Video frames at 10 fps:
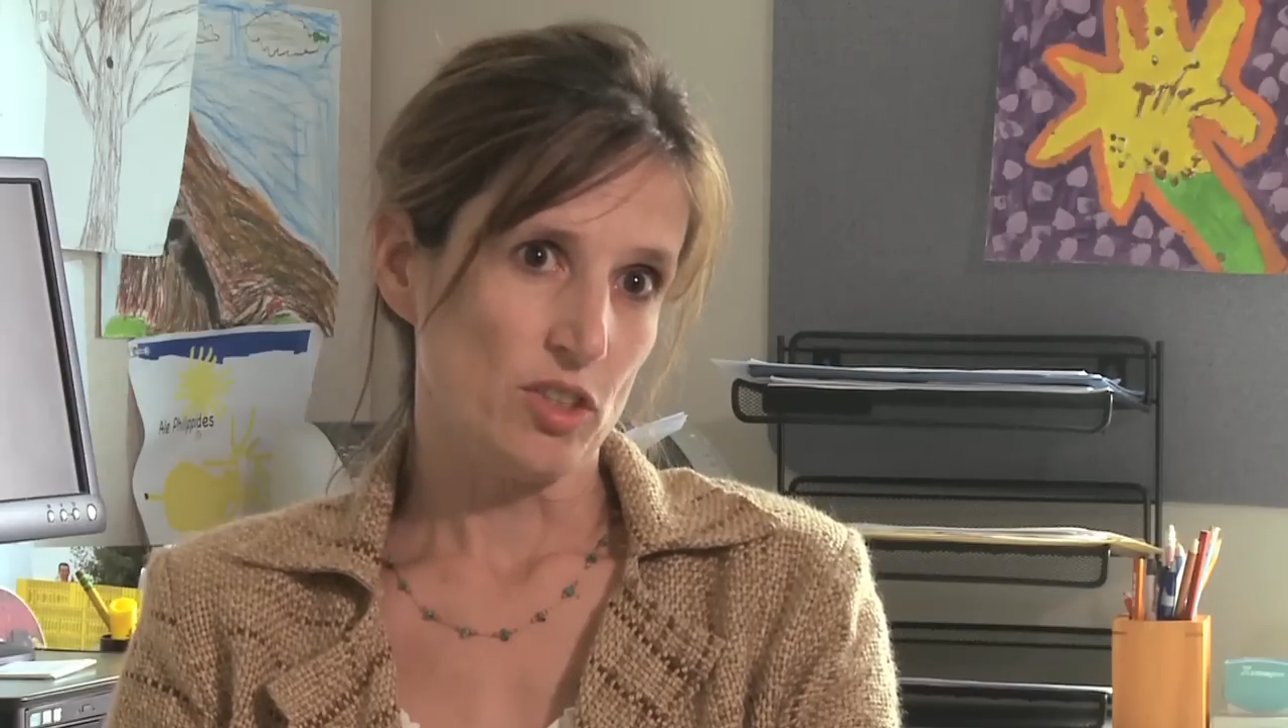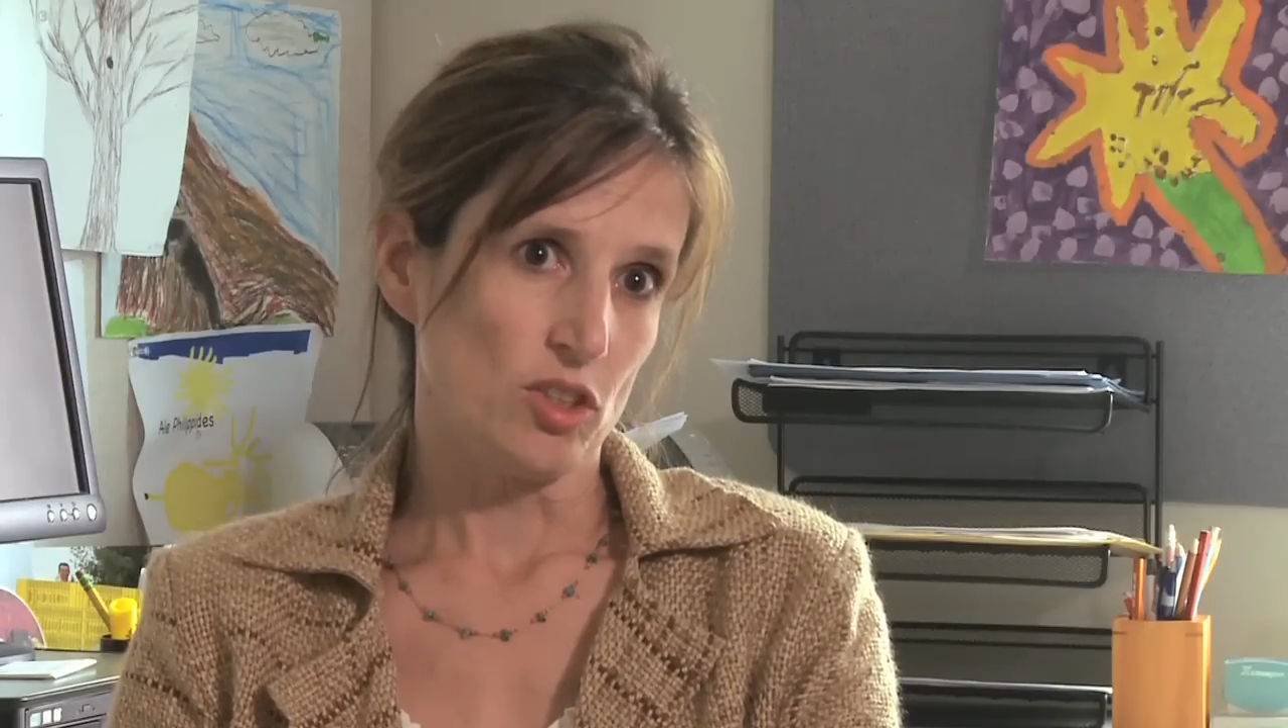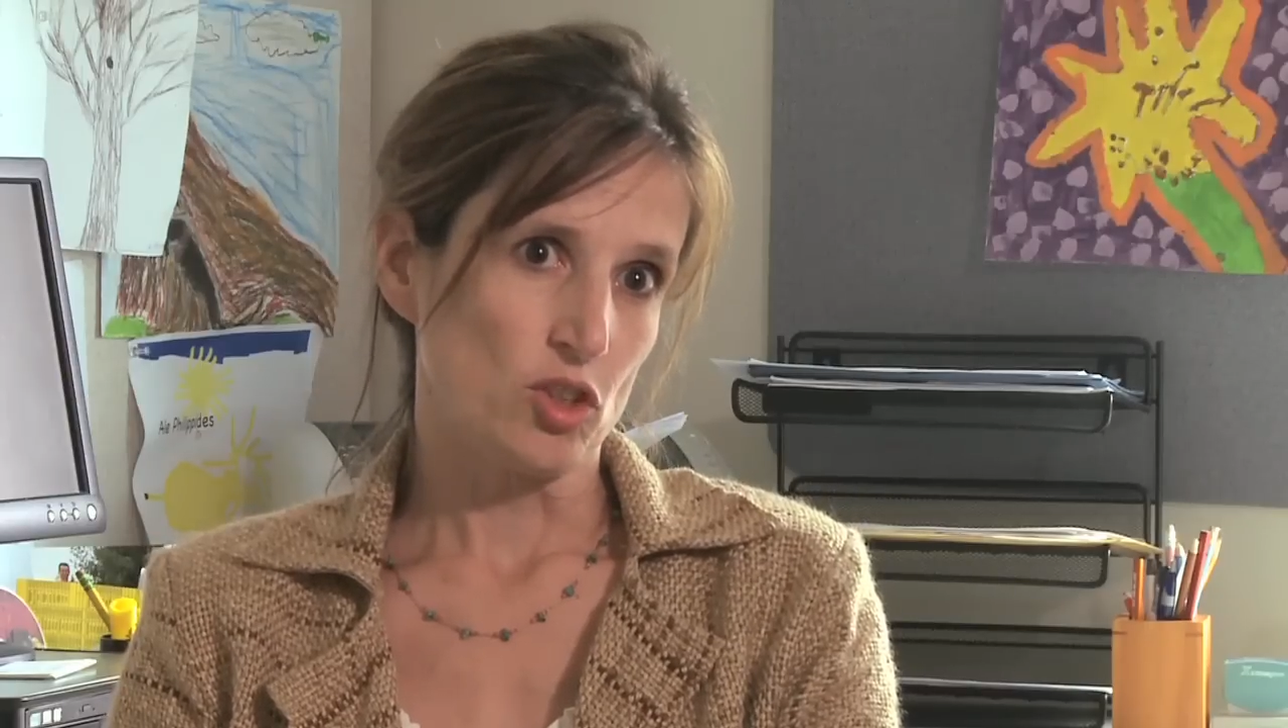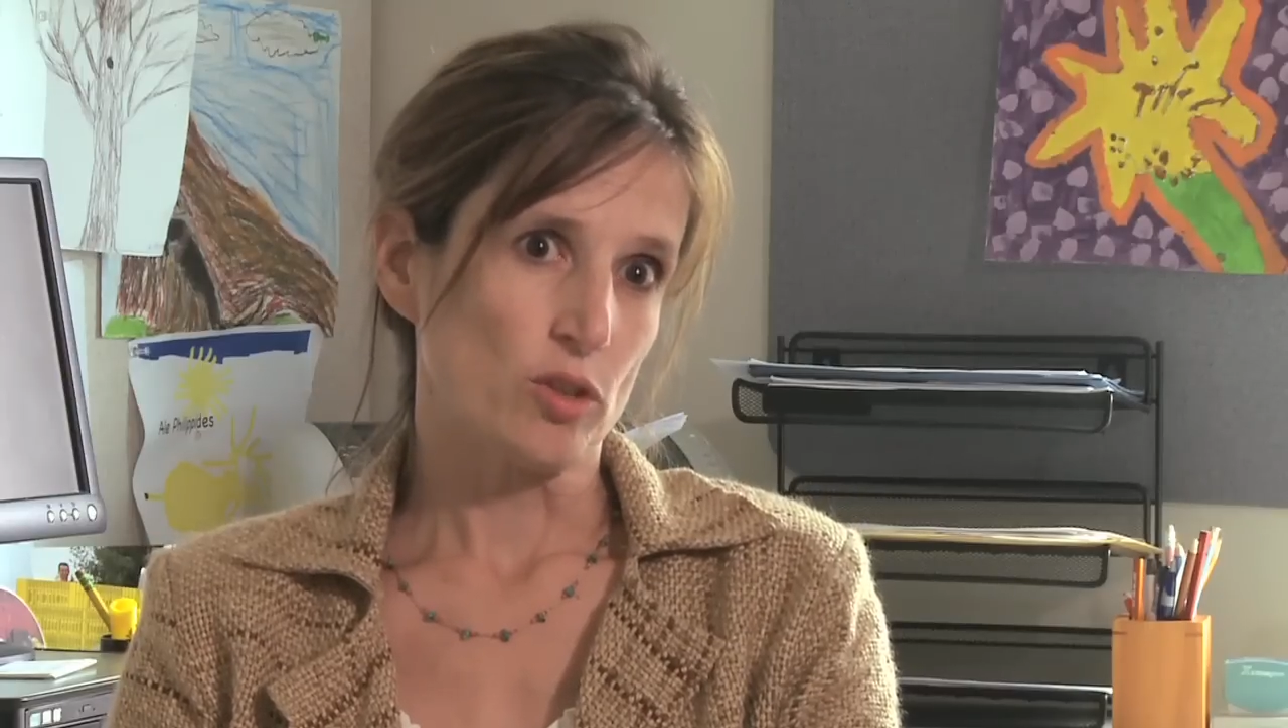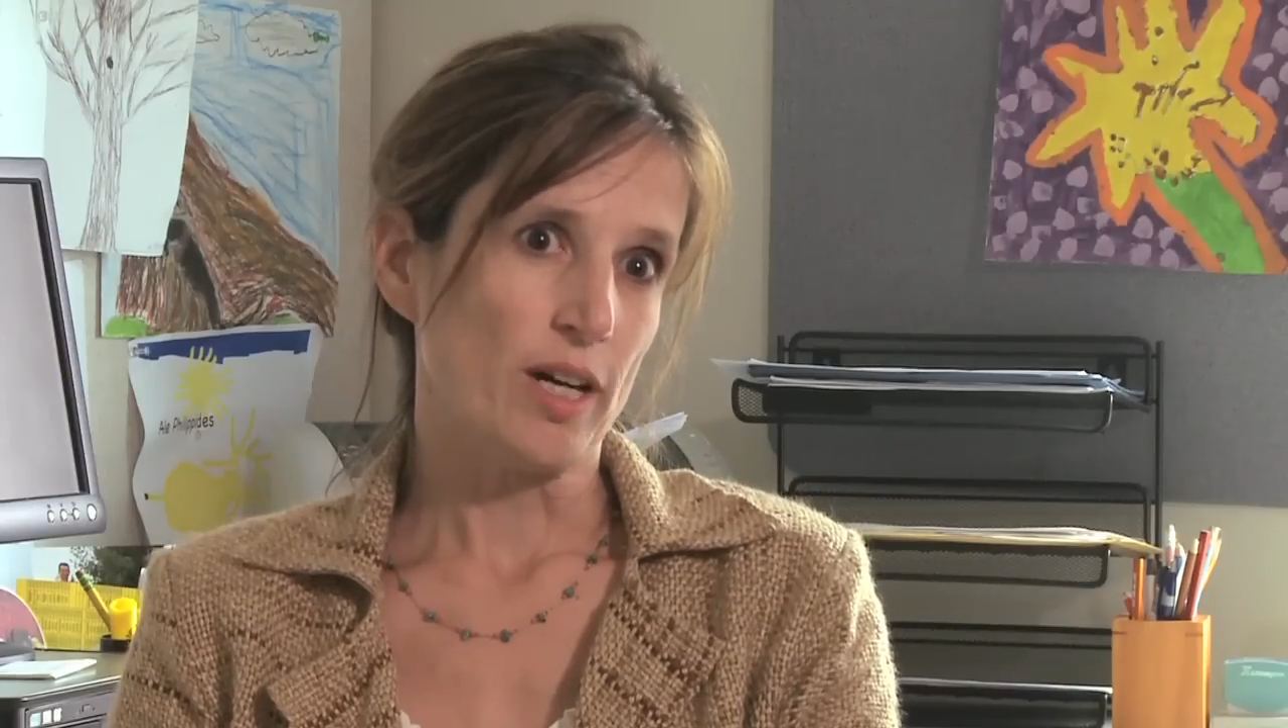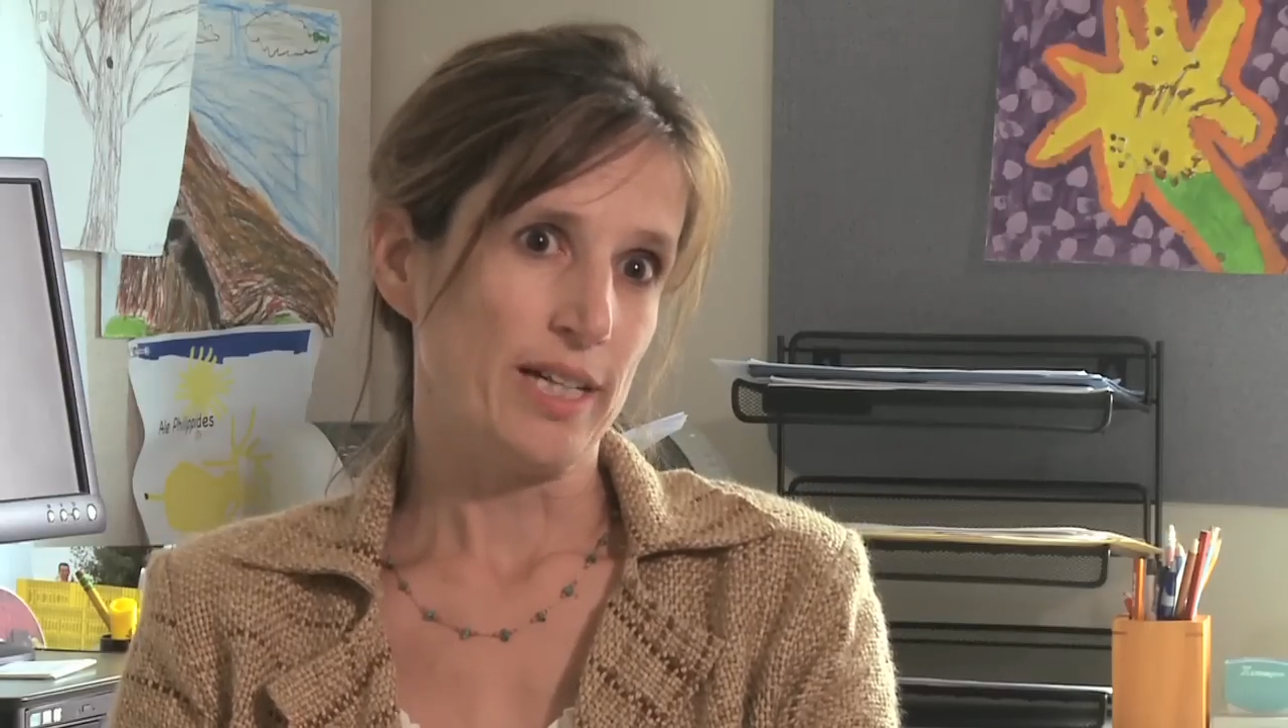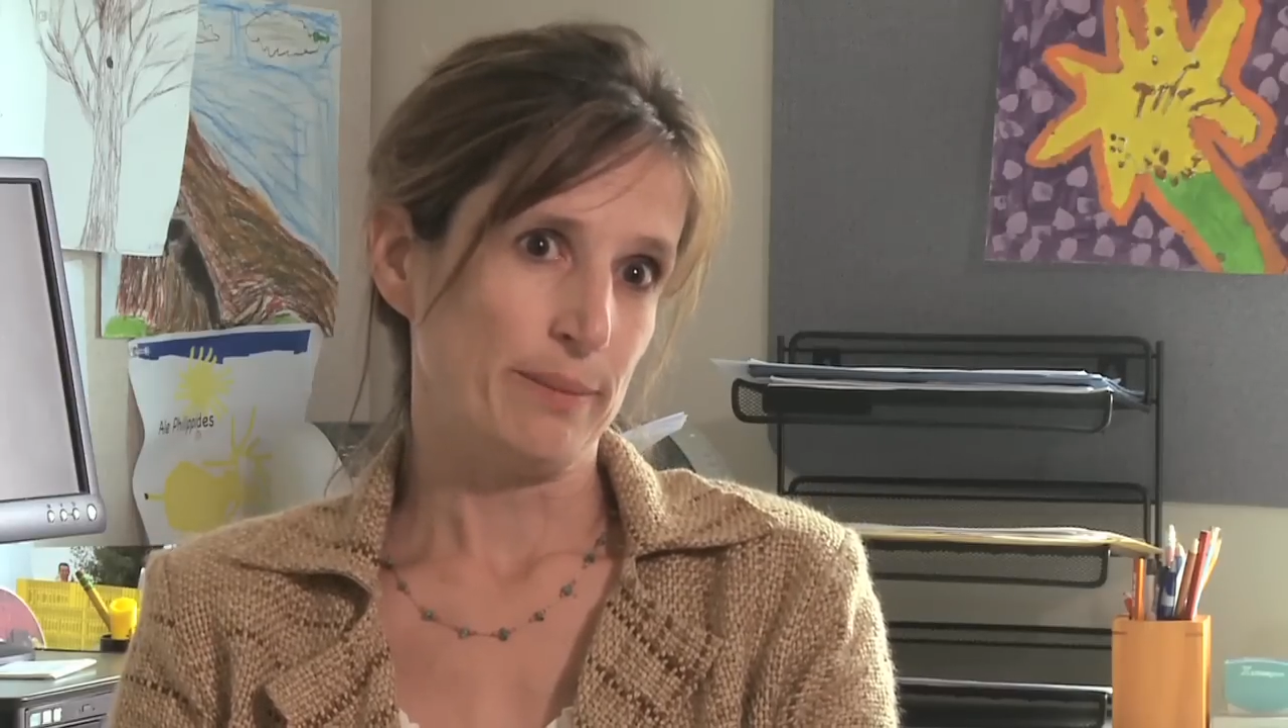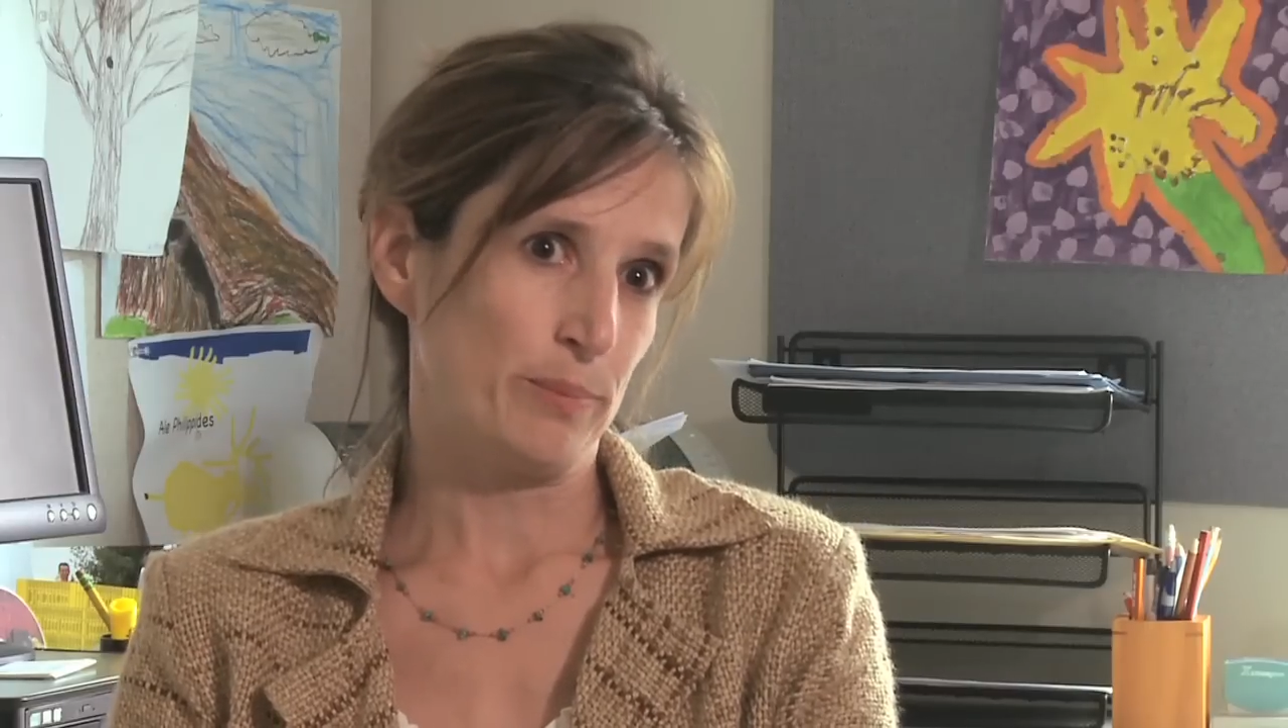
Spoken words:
to try and